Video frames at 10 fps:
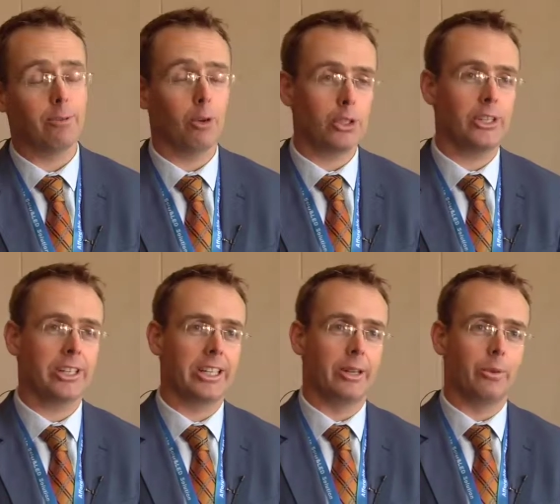
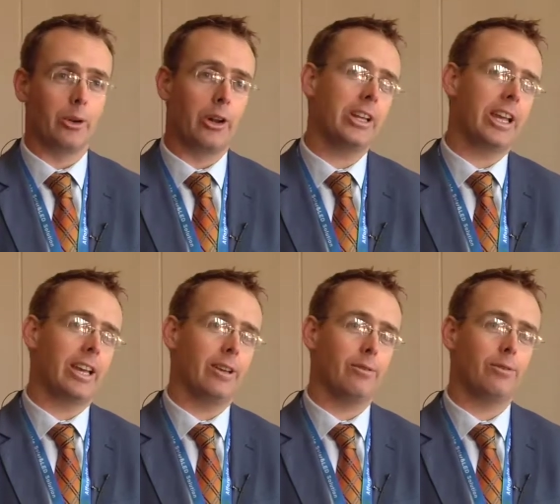Fortunately, we already
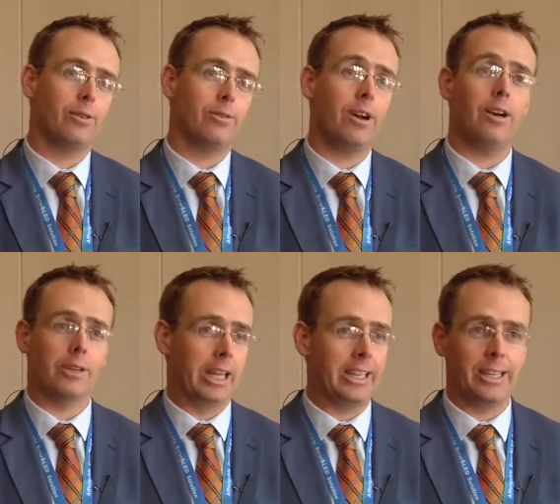have
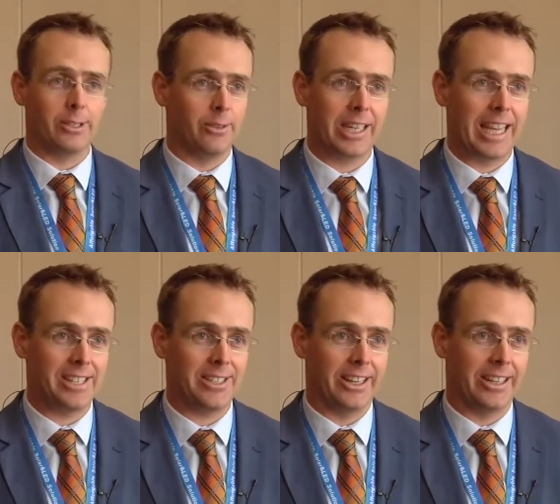five decades of a
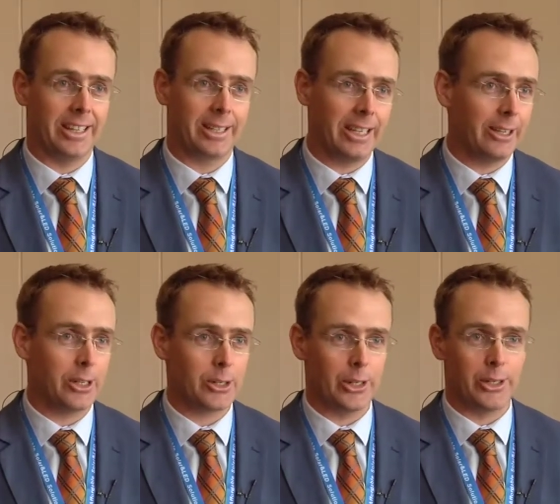case study that
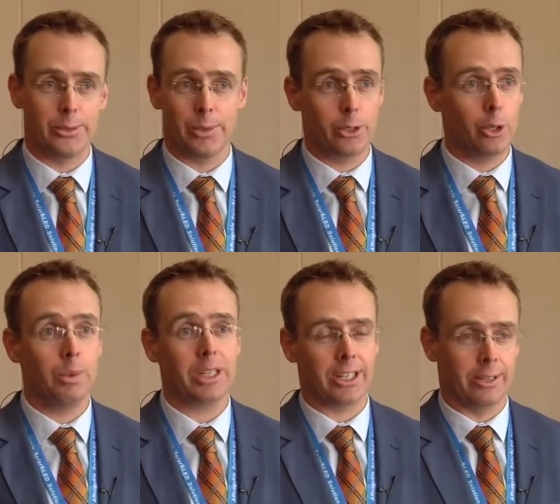clearly shows with too
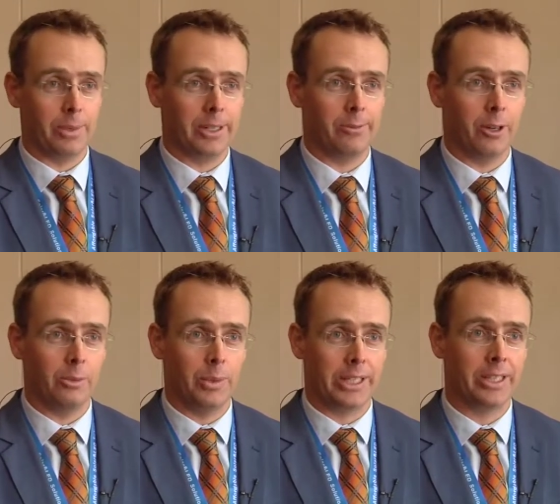much government
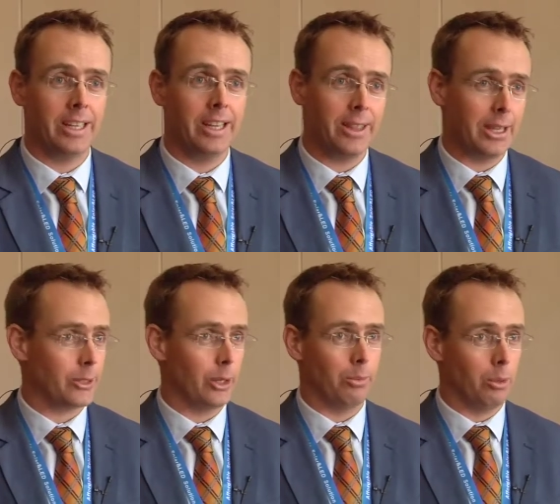involvement,
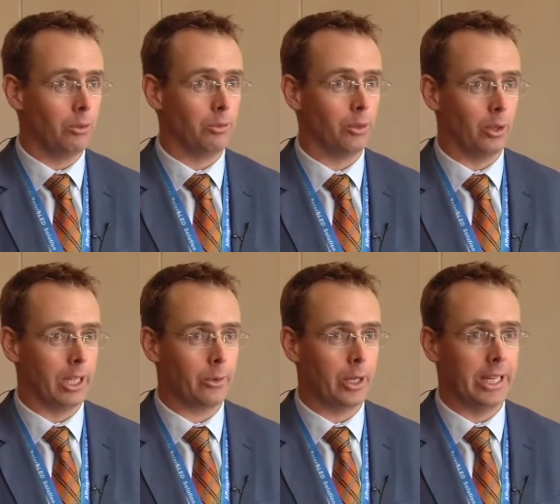things don't move all
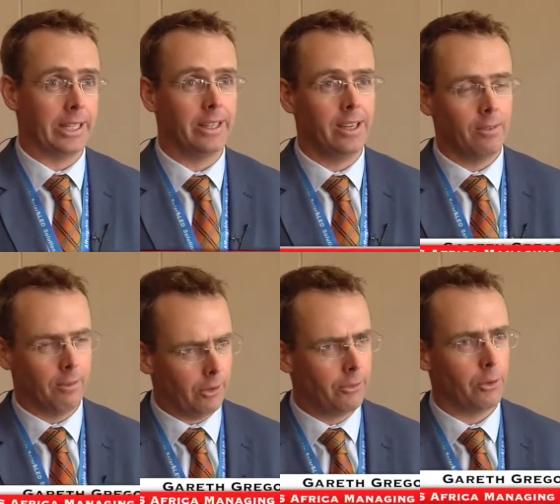that quickly.
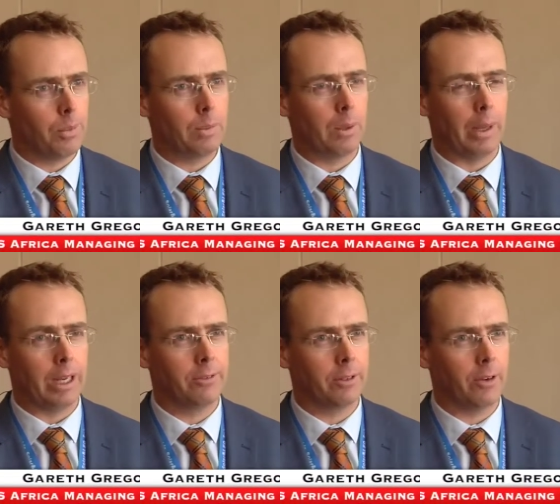Very few people
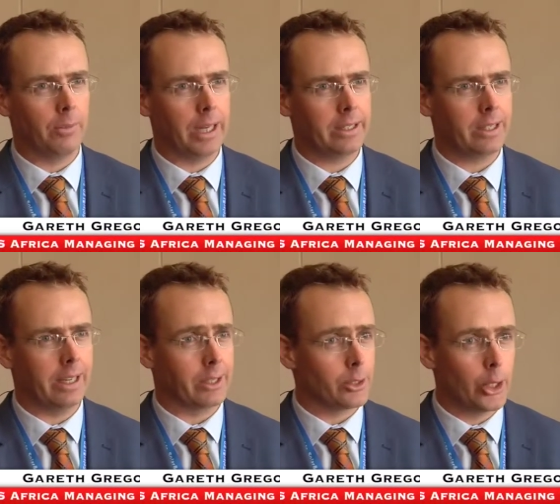benefit from that,
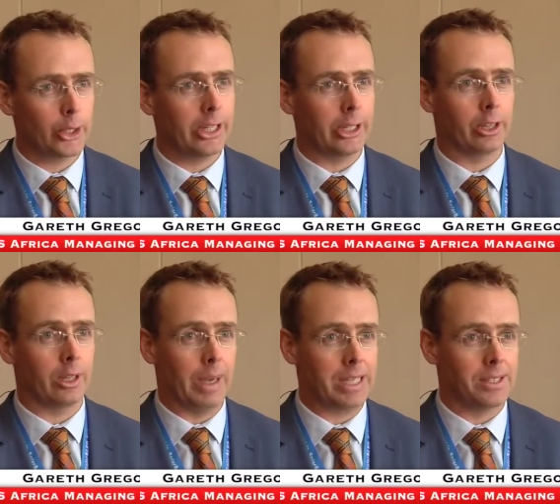and it's certainly
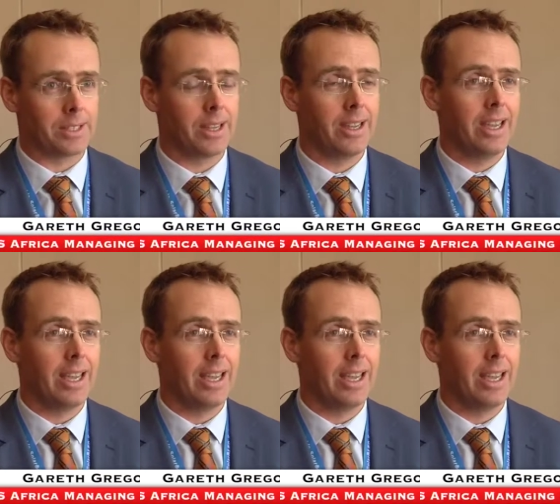not the masses.